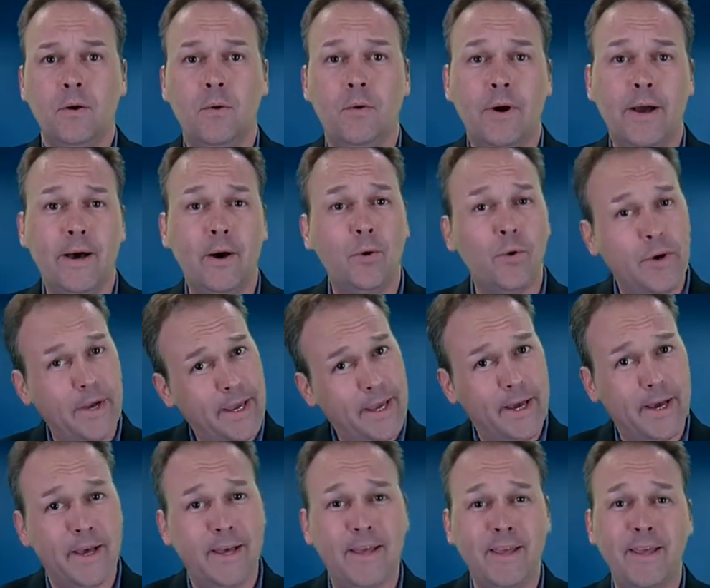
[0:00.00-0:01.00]
Well, we,
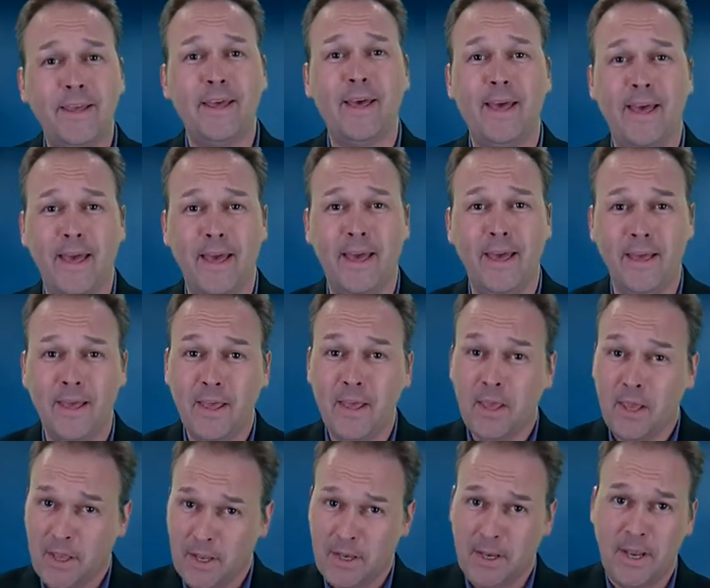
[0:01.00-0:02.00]

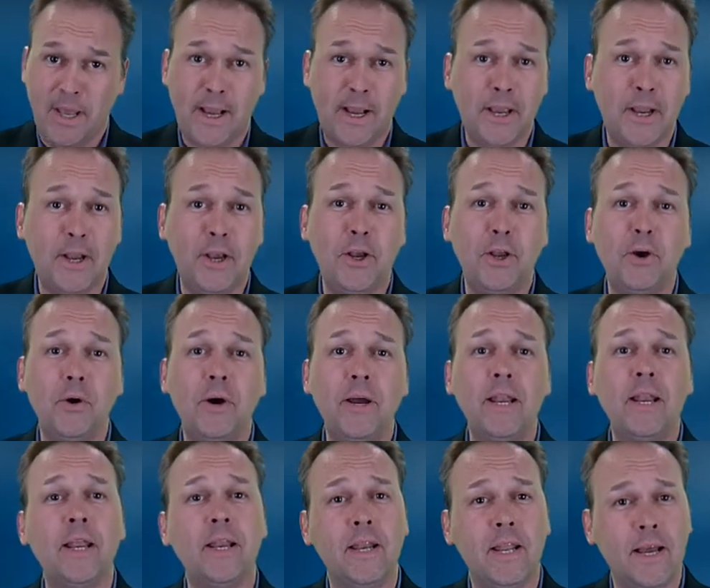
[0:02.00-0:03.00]
not gonna do
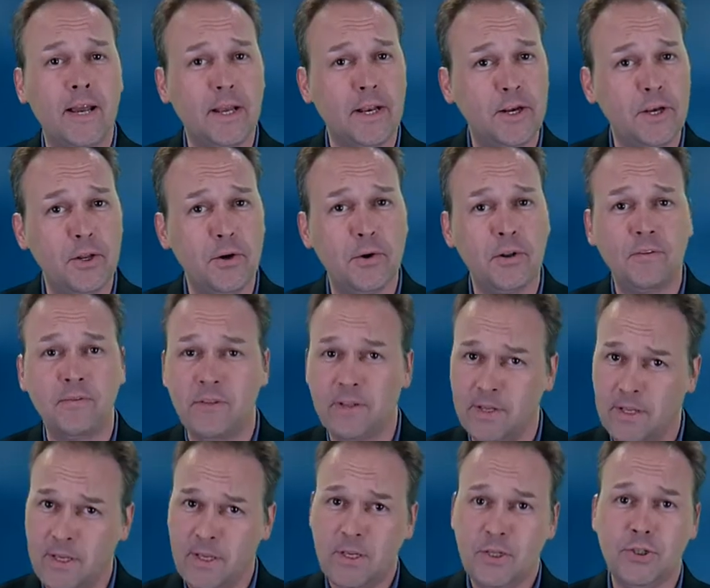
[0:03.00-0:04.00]
it. Not gonna do it if the
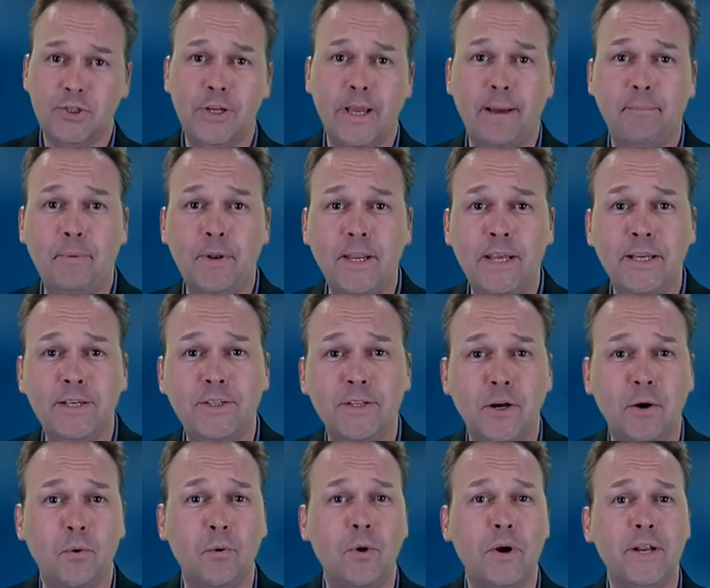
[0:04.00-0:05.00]
Japanese
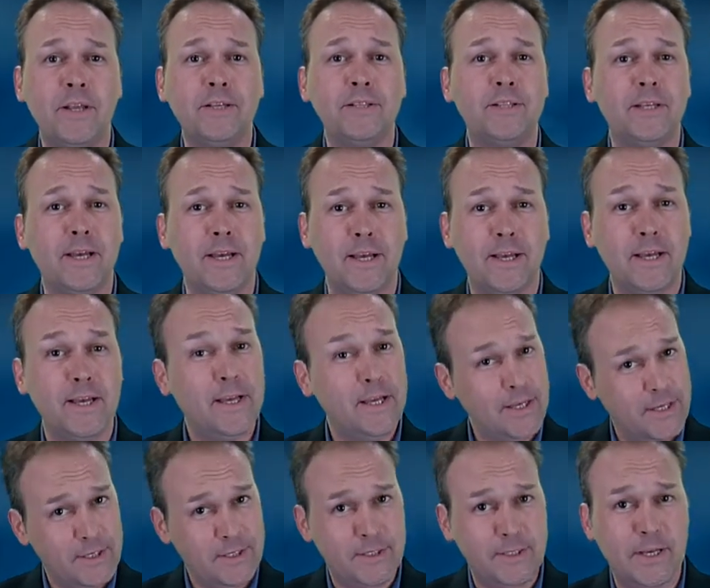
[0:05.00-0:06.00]
don't want us to
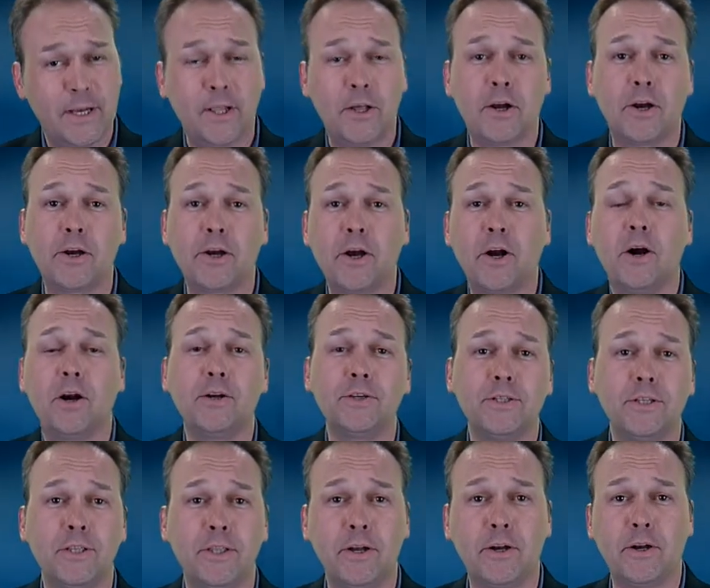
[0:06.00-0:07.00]
sell our
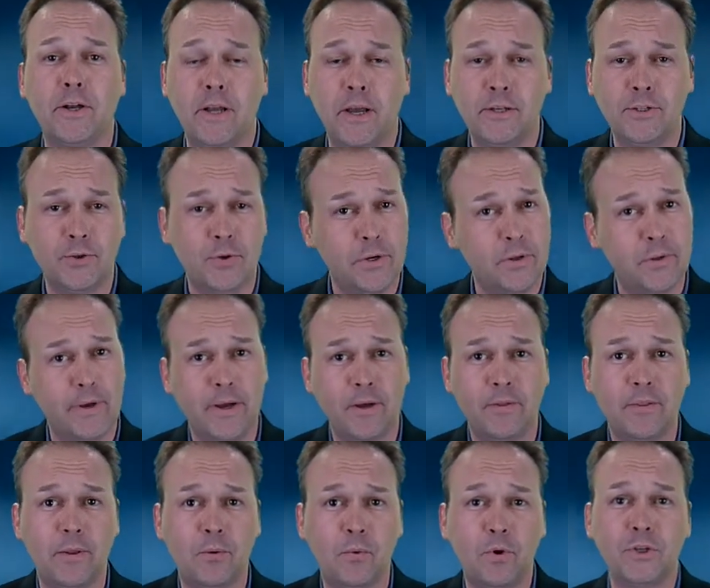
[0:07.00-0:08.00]
cars in their country. Well,
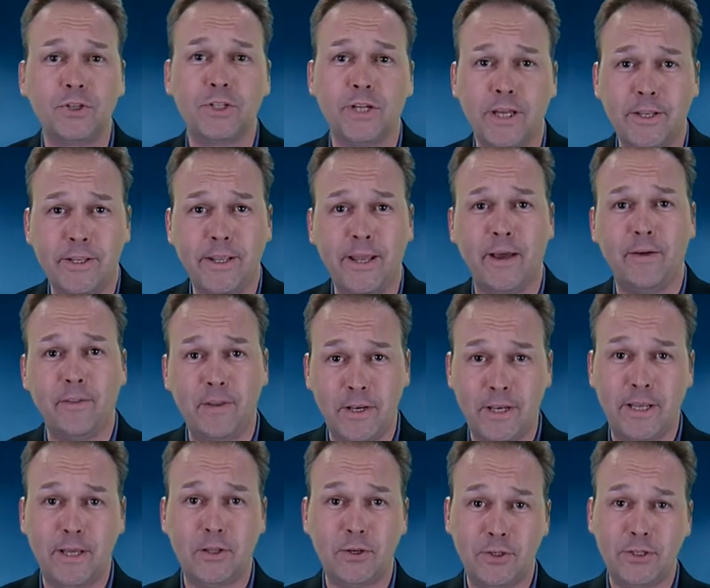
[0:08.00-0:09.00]
then we'll shut down the
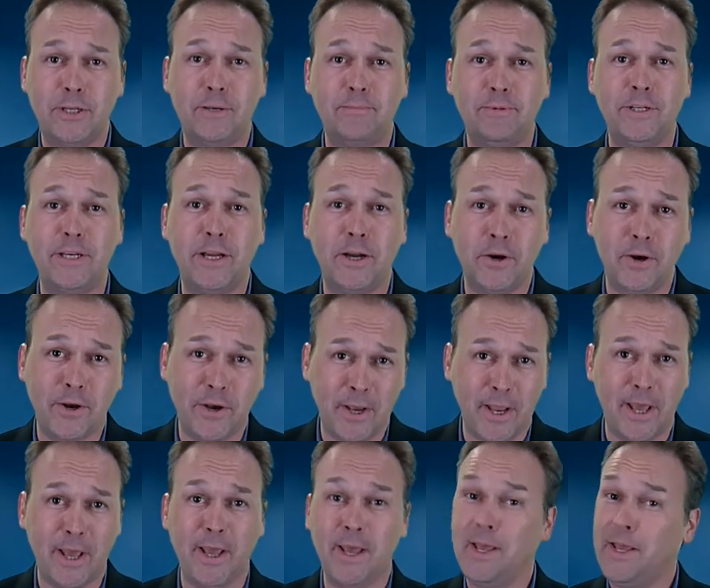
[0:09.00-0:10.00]
dealerships here
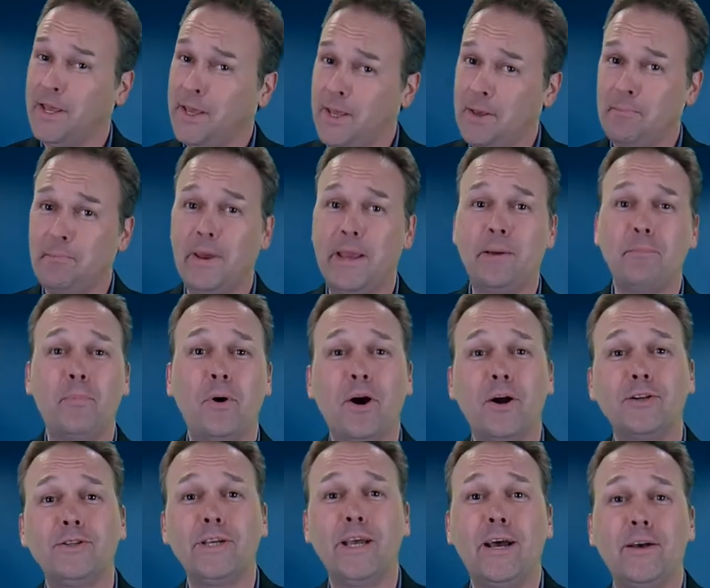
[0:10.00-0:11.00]
and make
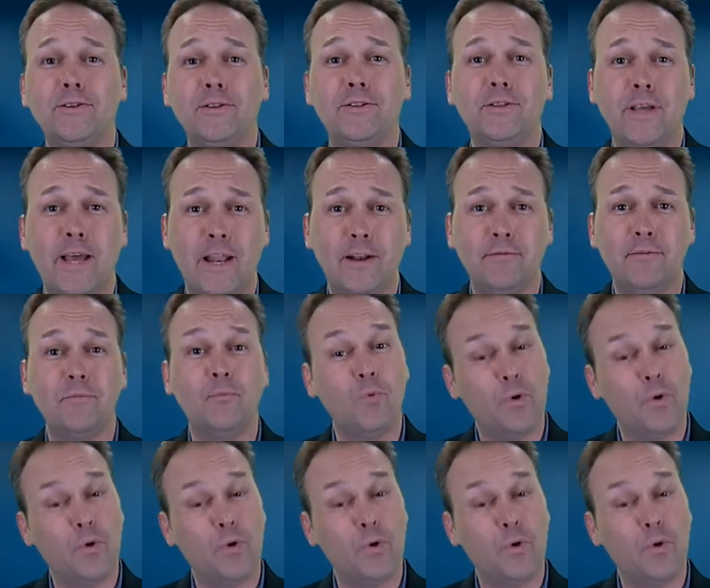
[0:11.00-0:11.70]
parts houses out of them.